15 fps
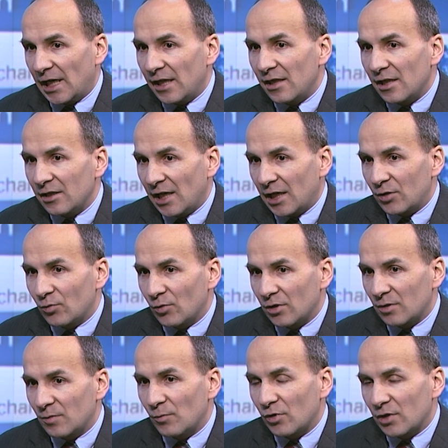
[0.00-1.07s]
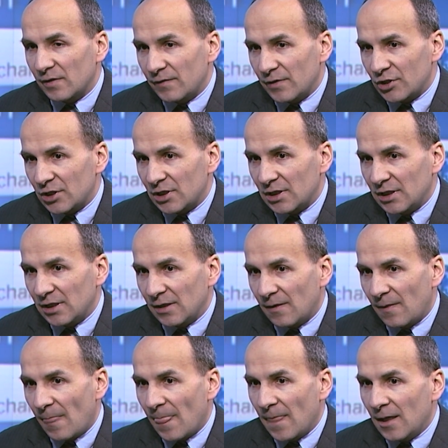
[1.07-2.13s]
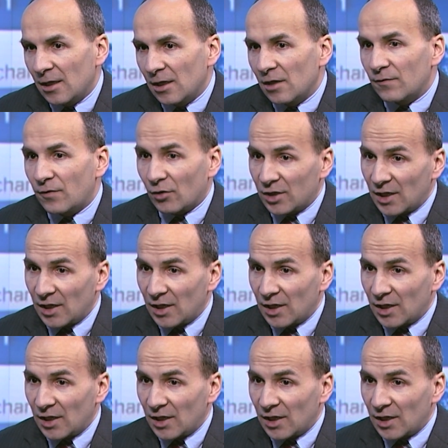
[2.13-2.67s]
in the network more efficiently. For